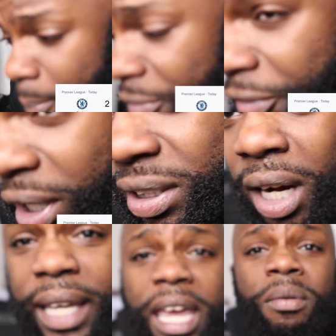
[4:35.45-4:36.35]
Before I
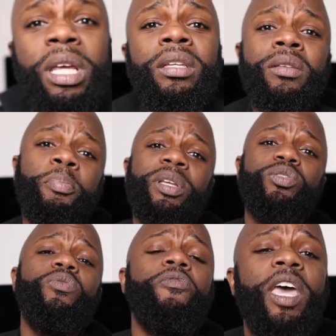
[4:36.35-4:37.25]
start getting a bit
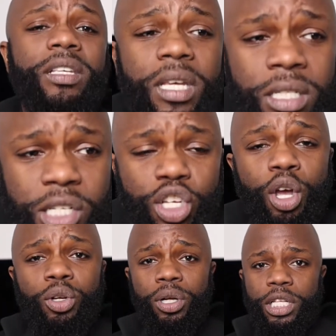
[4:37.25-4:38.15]
too vexed and just
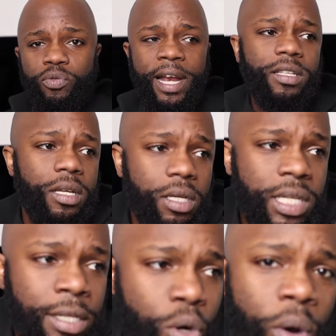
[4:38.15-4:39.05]
going on this ranting, because
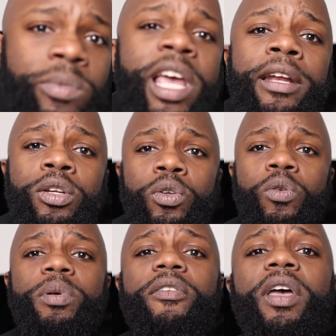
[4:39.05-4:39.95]
that's not what I'm trying to do,
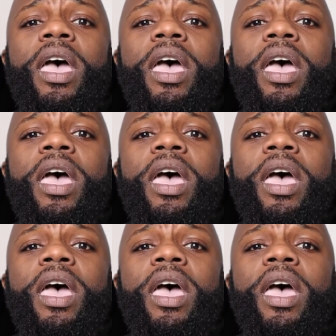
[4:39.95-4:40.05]
bruv.